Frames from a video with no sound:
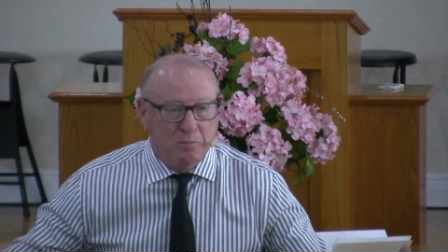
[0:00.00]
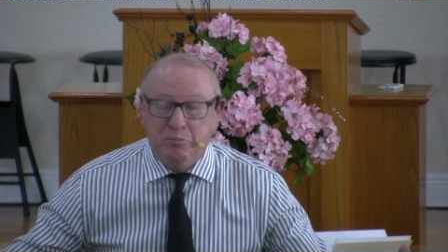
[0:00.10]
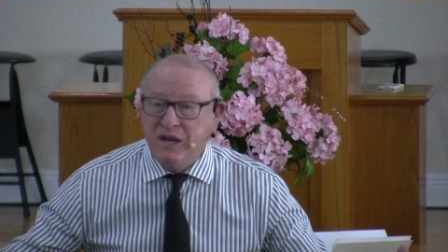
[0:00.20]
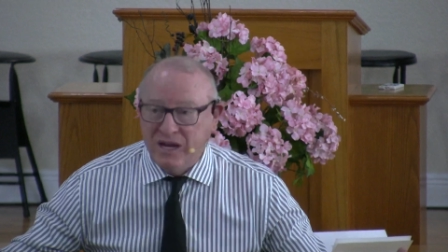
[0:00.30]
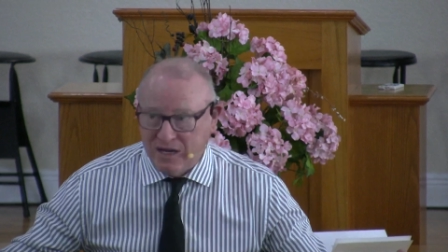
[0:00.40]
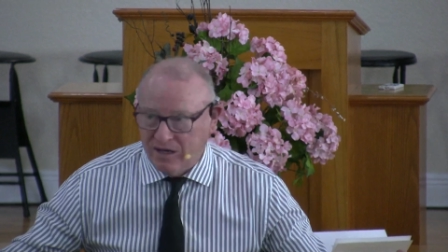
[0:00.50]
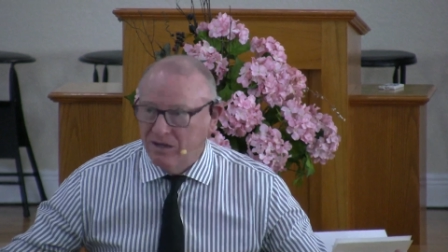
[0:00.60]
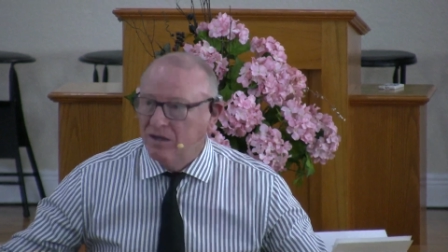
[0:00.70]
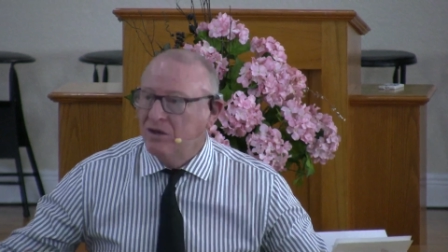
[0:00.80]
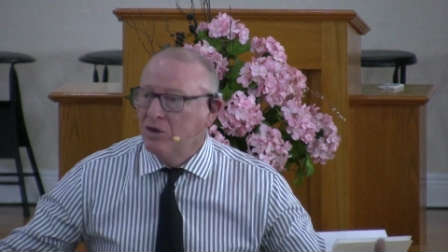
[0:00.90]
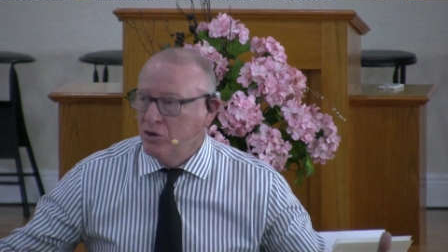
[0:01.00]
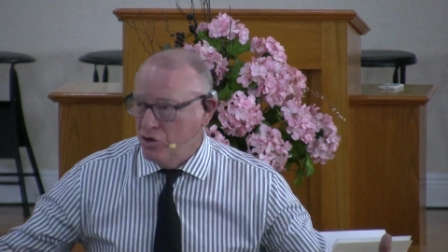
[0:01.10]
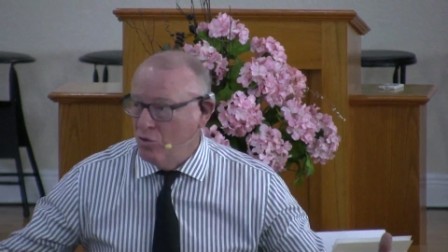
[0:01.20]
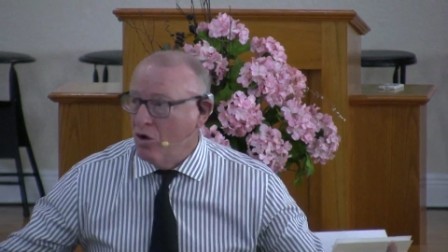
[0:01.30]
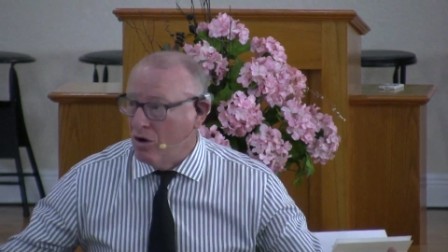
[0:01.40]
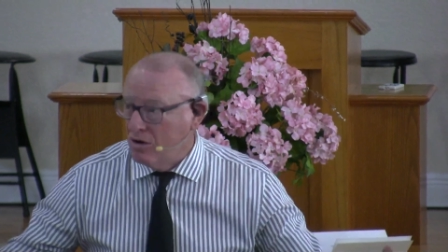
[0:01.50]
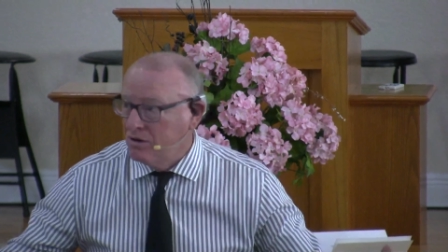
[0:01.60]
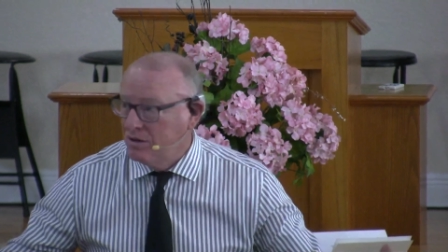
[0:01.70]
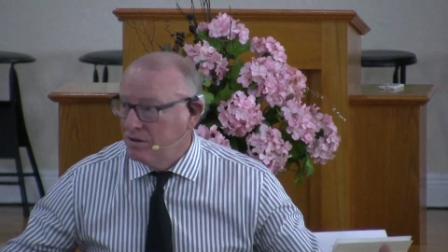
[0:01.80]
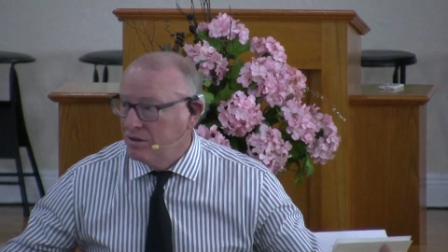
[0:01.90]
Be who you are.
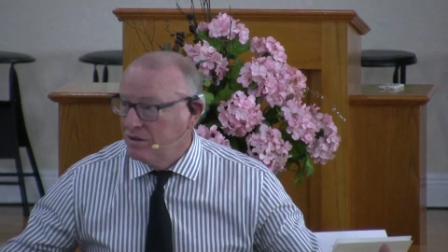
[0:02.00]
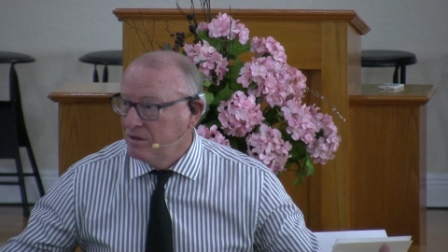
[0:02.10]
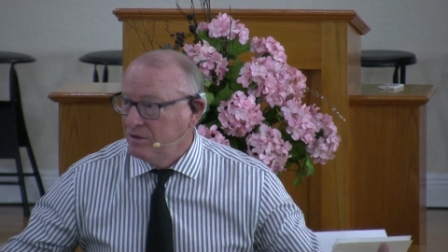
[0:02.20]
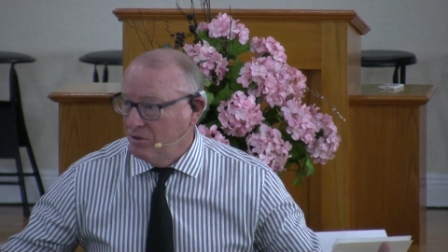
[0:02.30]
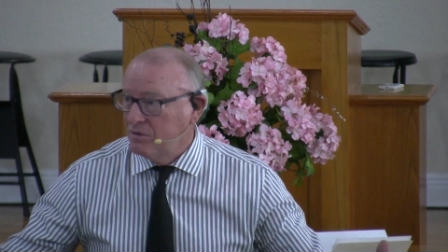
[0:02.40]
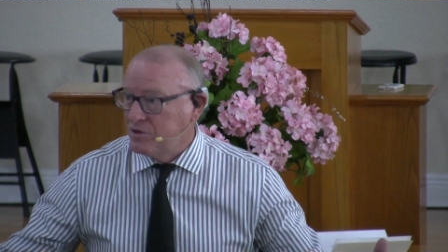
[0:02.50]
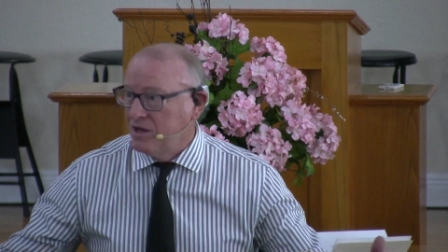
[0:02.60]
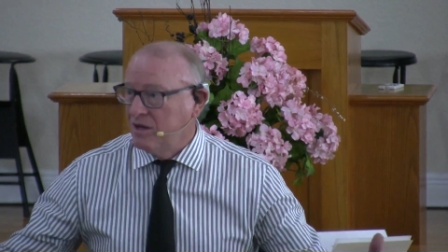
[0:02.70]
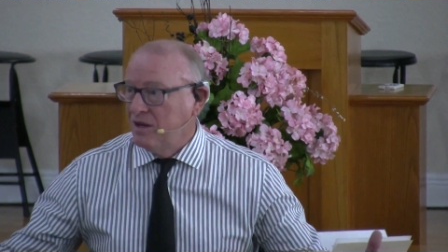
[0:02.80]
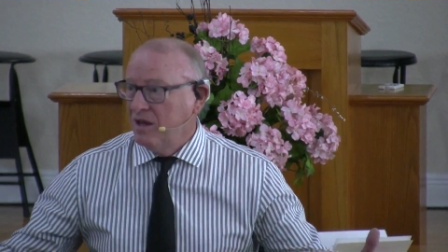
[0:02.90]
You know what I'm saying?